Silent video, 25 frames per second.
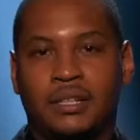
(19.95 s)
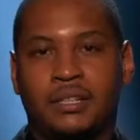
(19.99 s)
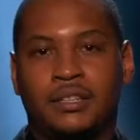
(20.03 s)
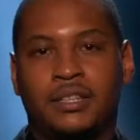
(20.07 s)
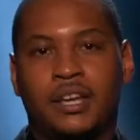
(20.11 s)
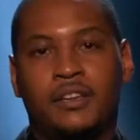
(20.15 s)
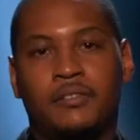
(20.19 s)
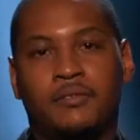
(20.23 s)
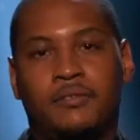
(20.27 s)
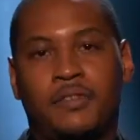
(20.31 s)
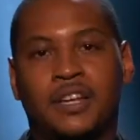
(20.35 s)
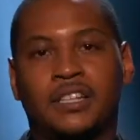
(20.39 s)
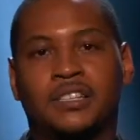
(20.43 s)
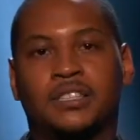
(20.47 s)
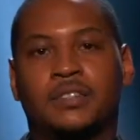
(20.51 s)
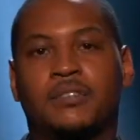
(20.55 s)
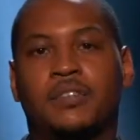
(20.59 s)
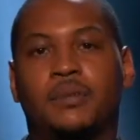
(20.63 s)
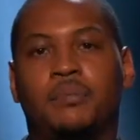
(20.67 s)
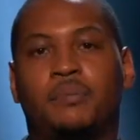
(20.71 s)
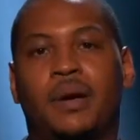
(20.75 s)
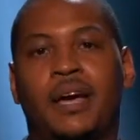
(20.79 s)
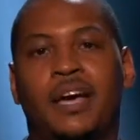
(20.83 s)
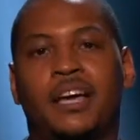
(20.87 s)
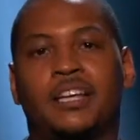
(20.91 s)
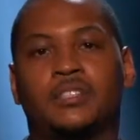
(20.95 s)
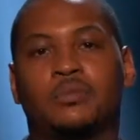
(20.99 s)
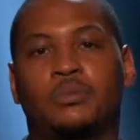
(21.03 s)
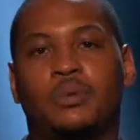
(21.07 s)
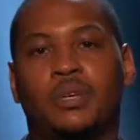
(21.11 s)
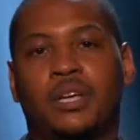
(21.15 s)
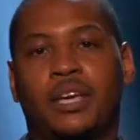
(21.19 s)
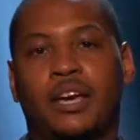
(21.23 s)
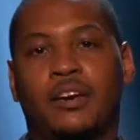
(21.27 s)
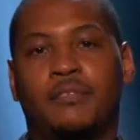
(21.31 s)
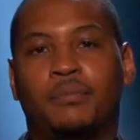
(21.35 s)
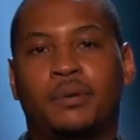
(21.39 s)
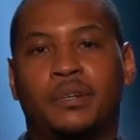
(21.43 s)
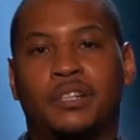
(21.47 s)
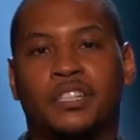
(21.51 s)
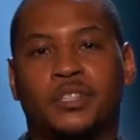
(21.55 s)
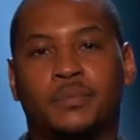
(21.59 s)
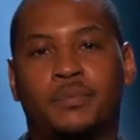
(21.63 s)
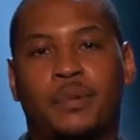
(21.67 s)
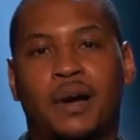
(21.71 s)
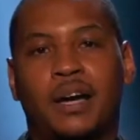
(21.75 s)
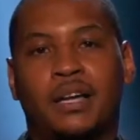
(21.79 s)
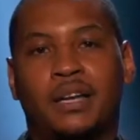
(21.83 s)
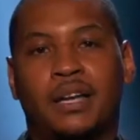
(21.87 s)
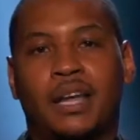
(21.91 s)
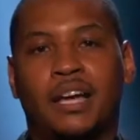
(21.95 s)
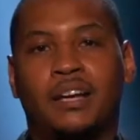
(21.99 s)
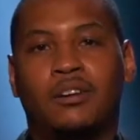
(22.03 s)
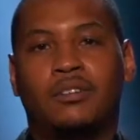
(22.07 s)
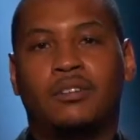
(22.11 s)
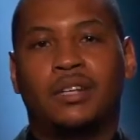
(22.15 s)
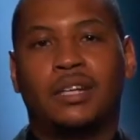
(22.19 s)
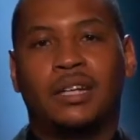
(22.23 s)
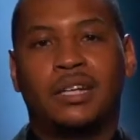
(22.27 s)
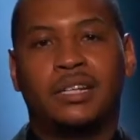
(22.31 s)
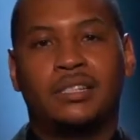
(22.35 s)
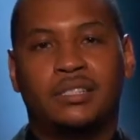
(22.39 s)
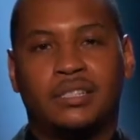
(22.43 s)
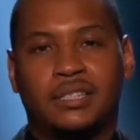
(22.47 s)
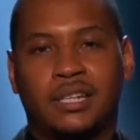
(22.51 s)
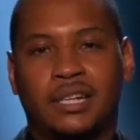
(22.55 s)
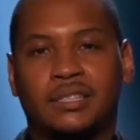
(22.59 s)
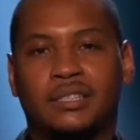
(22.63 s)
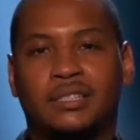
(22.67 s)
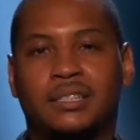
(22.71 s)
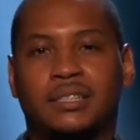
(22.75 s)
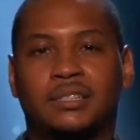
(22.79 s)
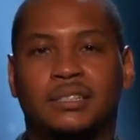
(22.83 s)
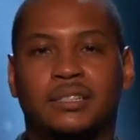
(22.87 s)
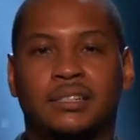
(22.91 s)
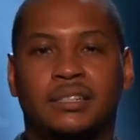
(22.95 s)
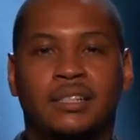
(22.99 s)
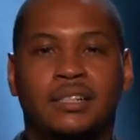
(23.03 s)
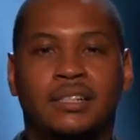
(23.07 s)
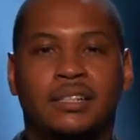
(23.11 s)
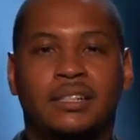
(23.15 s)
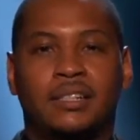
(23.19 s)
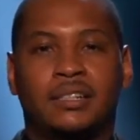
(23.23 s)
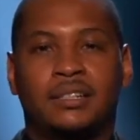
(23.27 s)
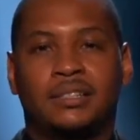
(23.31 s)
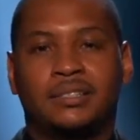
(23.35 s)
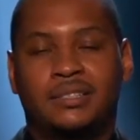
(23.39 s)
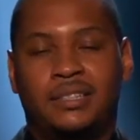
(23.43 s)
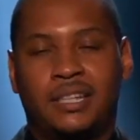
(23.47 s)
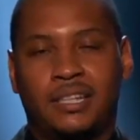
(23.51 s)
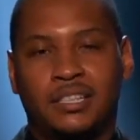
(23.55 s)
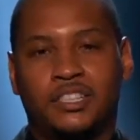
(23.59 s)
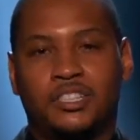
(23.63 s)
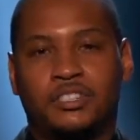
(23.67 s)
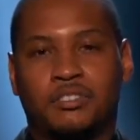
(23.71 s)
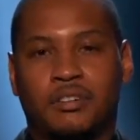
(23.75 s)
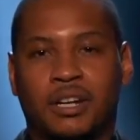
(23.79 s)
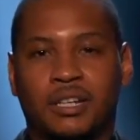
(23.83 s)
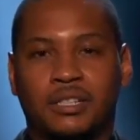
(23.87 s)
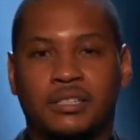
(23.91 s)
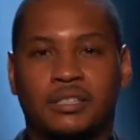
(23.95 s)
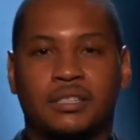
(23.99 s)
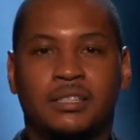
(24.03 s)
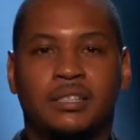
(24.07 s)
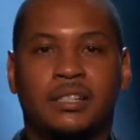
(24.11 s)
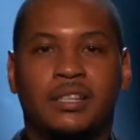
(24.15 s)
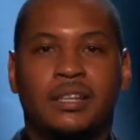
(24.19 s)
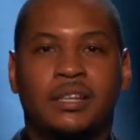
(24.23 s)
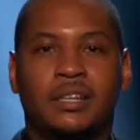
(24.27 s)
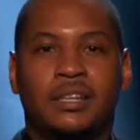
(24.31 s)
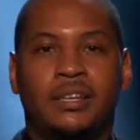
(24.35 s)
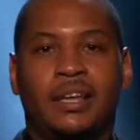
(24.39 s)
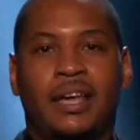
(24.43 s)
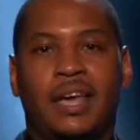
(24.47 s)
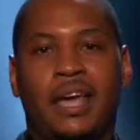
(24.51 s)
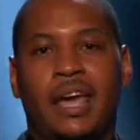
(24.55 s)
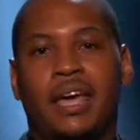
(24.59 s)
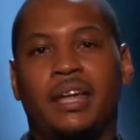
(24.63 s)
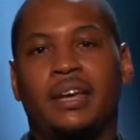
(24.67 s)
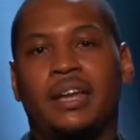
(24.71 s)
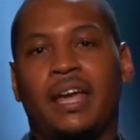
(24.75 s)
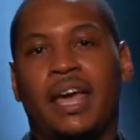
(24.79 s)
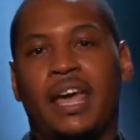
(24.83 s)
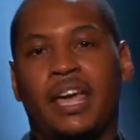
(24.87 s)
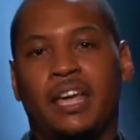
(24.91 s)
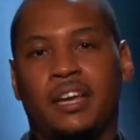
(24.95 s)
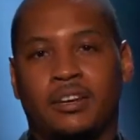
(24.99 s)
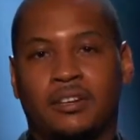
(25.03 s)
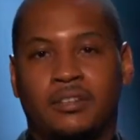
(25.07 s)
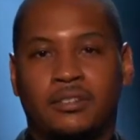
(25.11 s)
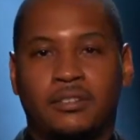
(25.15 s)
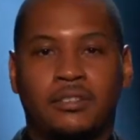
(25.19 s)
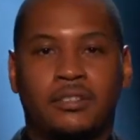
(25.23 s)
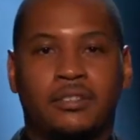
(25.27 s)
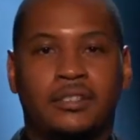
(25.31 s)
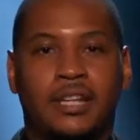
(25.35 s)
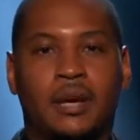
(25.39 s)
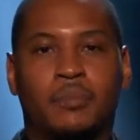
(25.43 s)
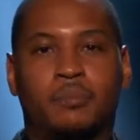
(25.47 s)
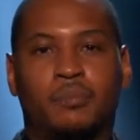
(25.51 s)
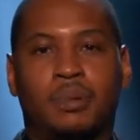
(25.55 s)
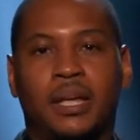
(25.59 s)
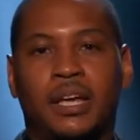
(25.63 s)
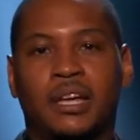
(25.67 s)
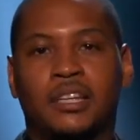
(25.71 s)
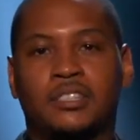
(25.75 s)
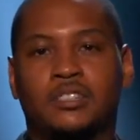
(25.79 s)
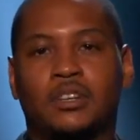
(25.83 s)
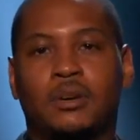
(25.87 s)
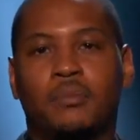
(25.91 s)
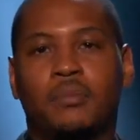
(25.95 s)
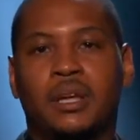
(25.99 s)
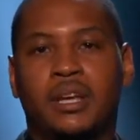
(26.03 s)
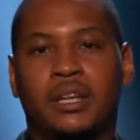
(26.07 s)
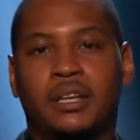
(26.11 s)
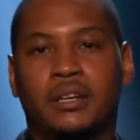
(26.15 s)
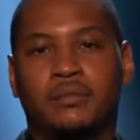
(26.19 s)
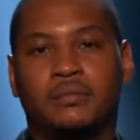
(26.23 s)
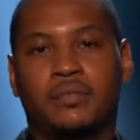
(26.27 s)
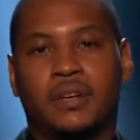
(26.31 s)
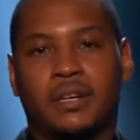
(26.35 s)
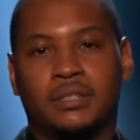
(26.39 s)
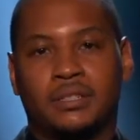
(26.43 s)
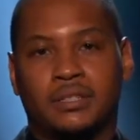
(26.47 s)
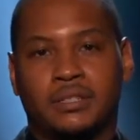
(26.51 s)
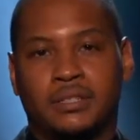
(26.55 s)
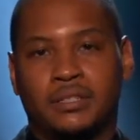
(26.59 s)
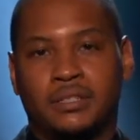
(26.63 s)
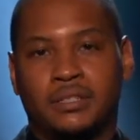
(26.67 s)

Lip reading: The events of the past week have put a spotlight on the injustice, distrust, and anger that plague so many of us.